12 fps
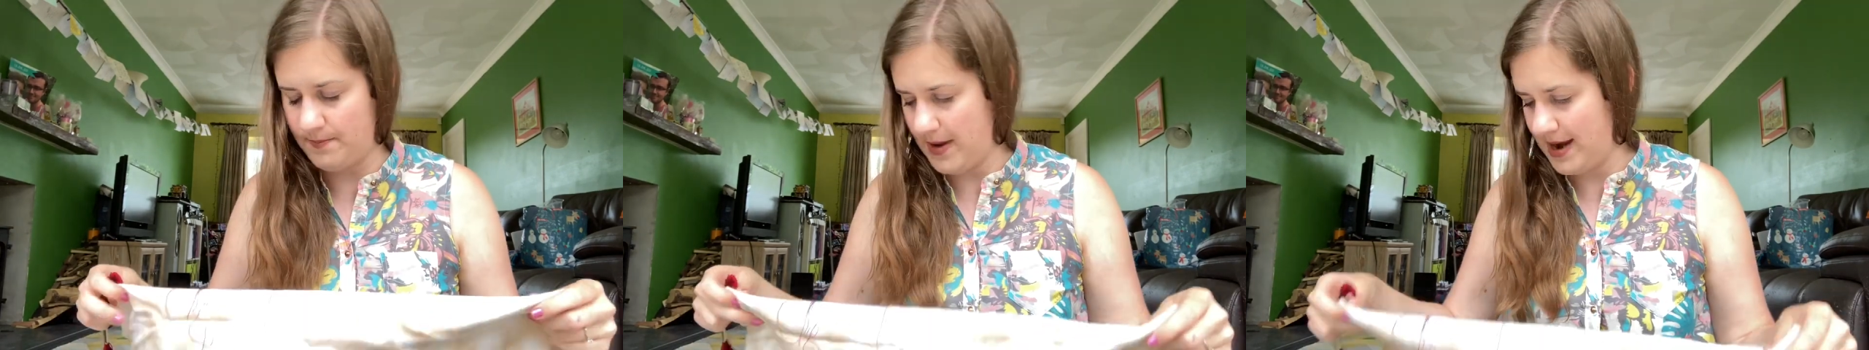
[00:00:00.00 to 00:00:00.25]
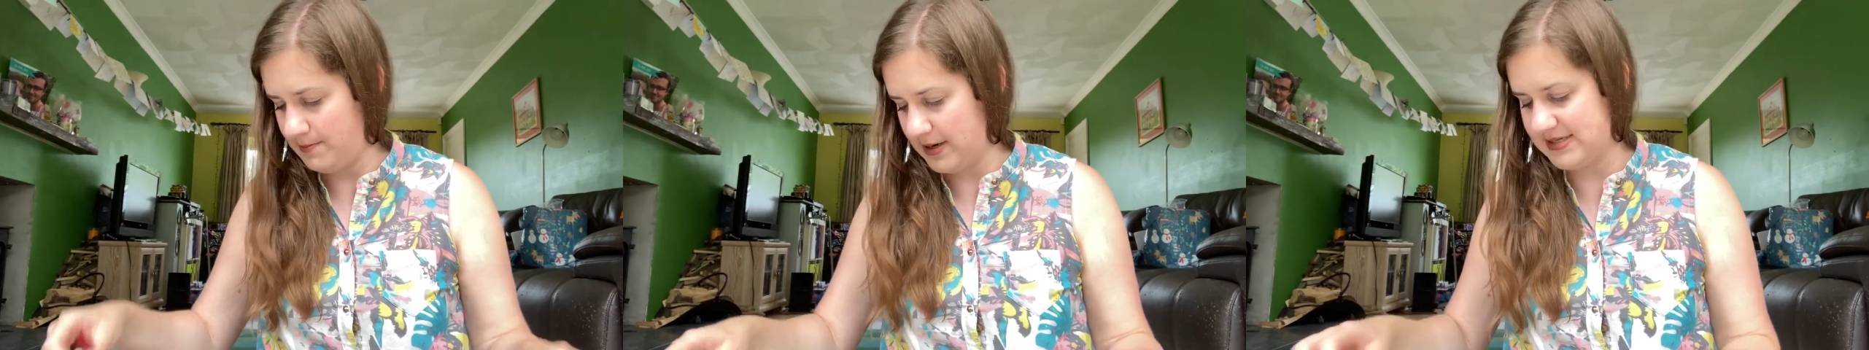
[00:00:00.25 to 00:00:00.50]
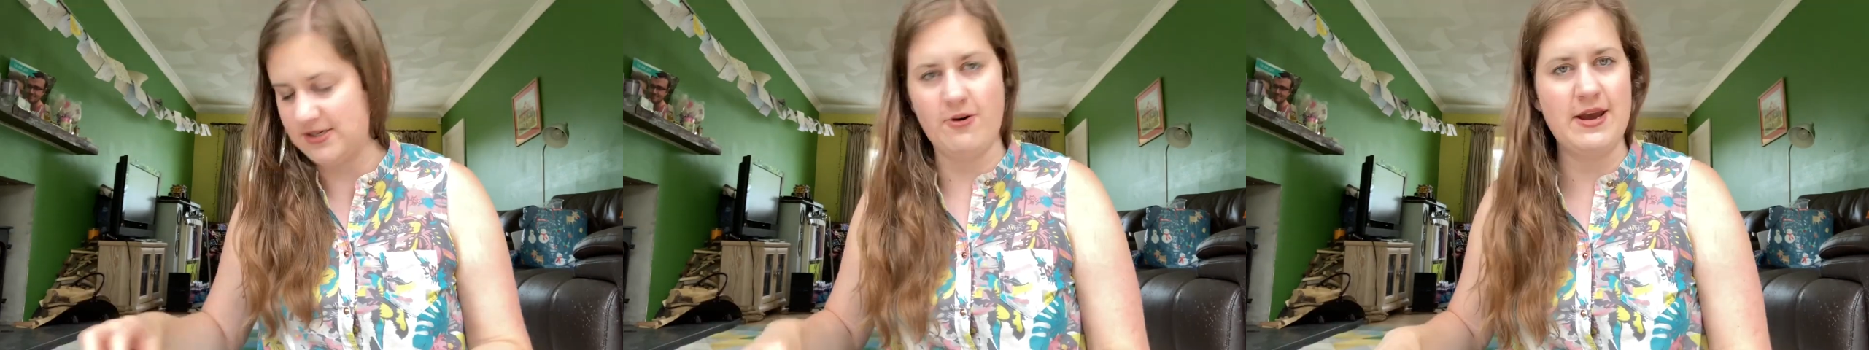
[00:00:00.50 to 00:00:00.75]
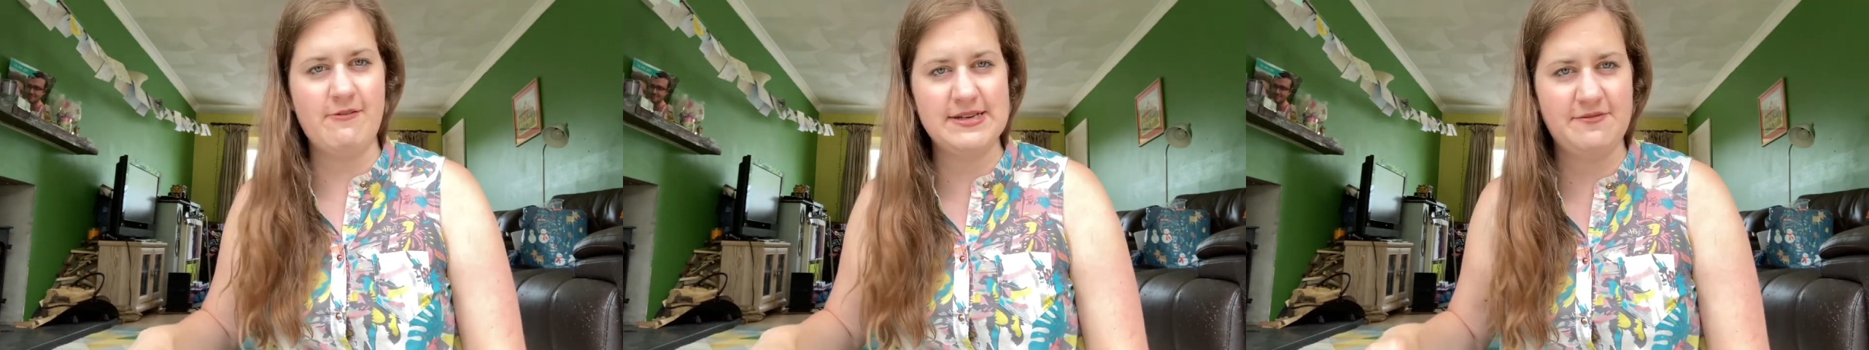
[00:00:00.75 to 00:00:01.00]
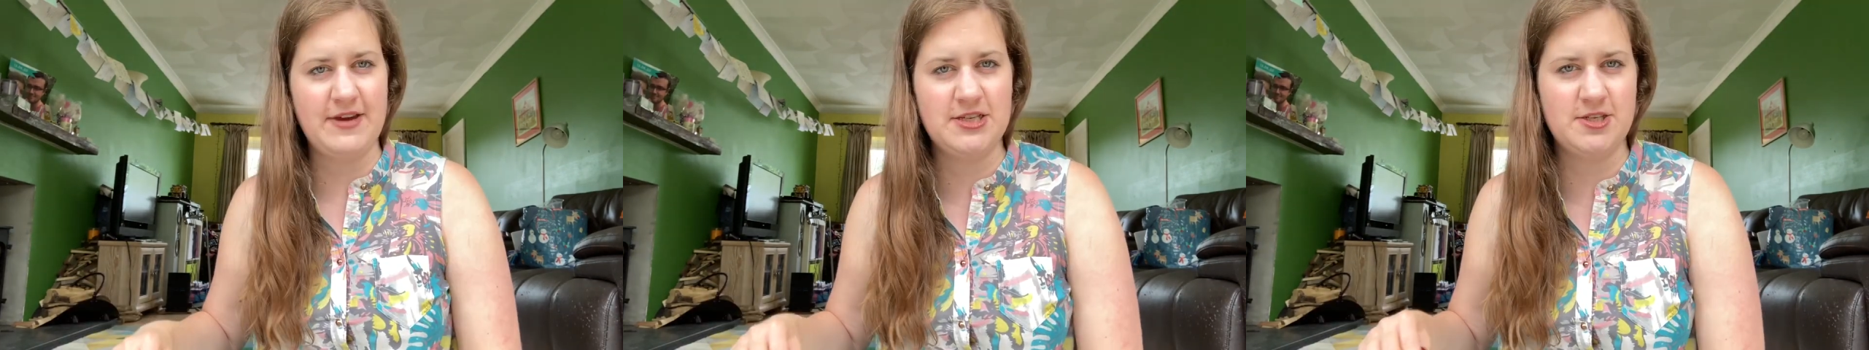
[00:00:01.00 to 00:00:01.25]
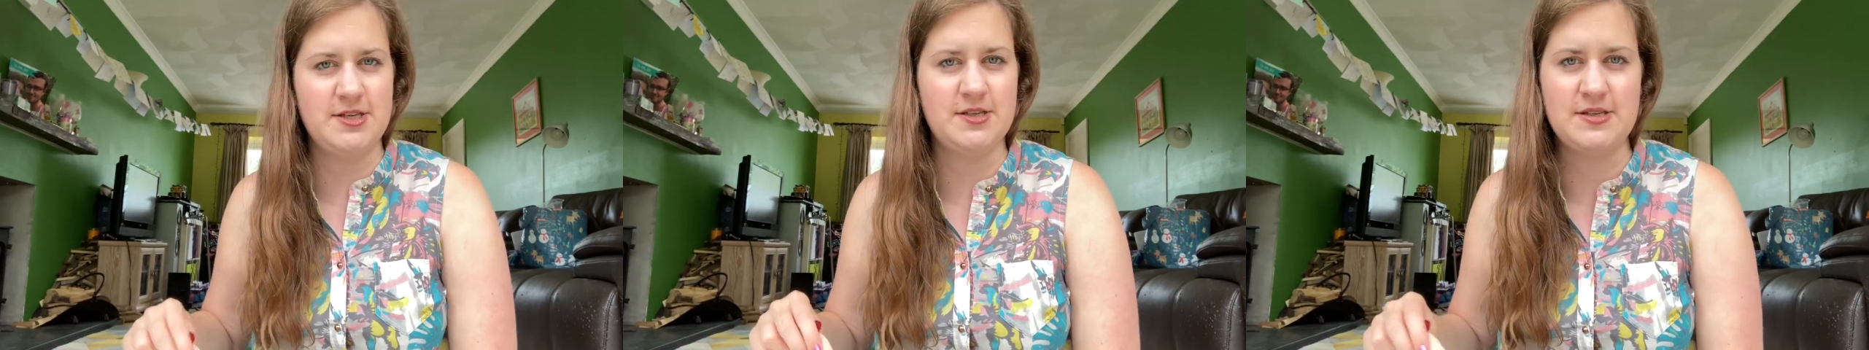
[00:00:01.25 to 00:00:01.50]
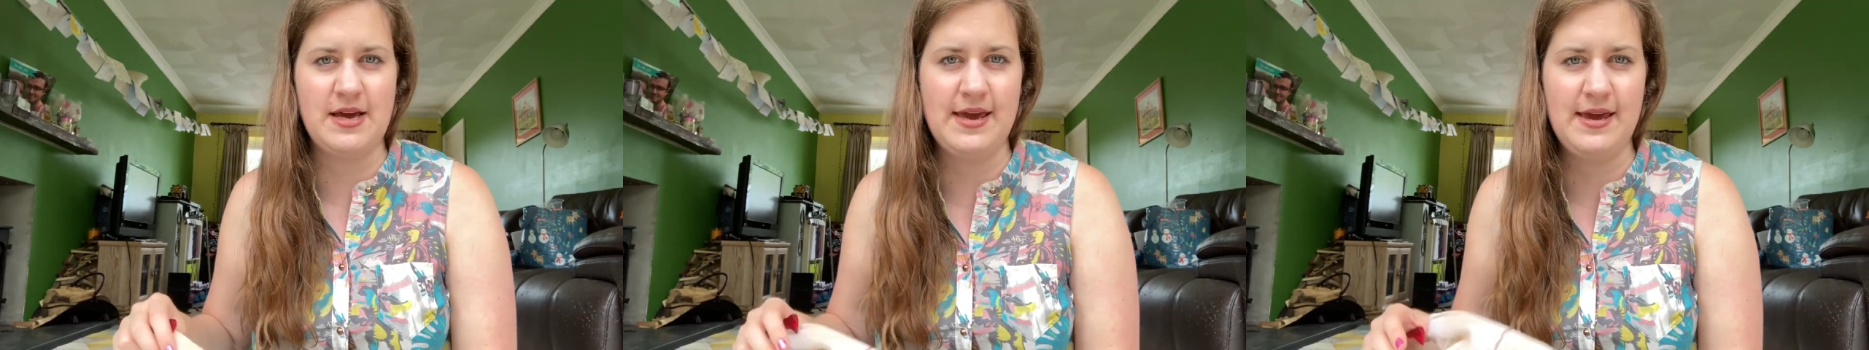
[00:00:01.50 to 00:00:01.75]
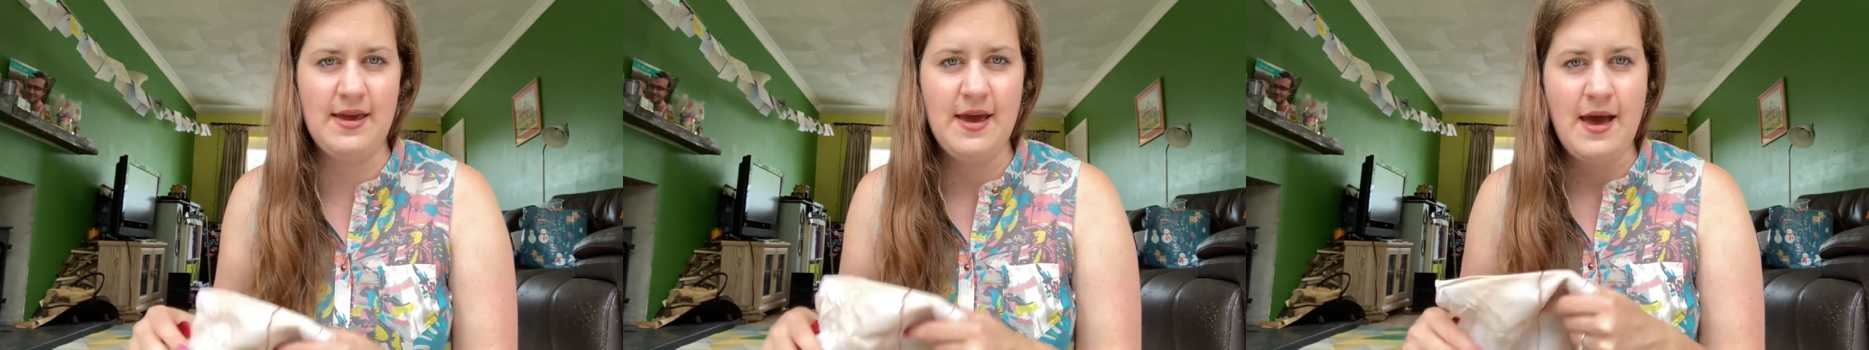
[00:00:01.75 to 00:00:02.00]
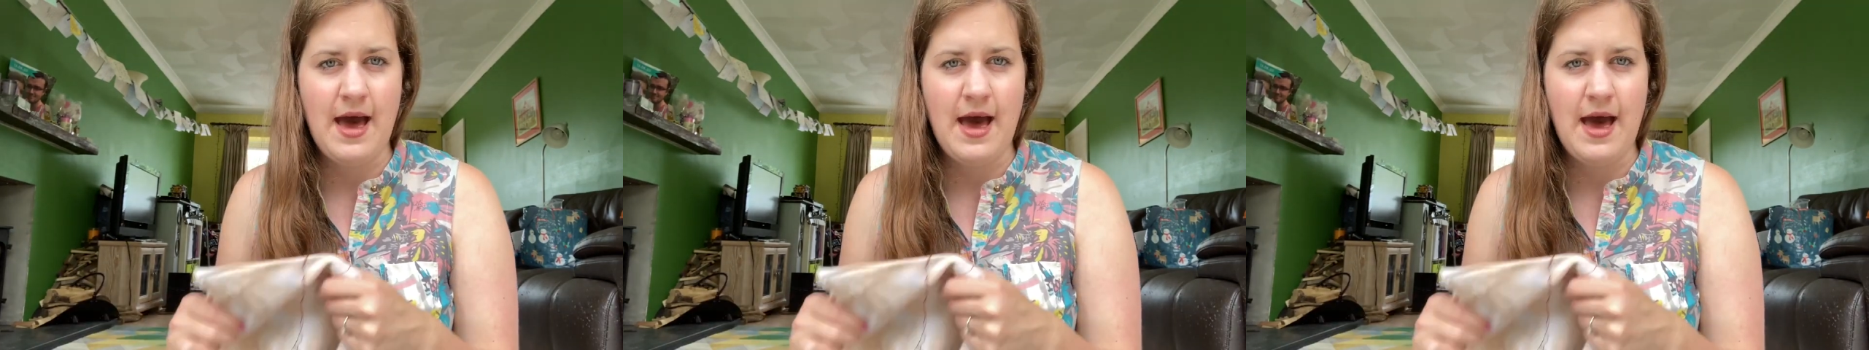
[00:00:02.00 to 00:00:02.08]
any bluster or any reservations, I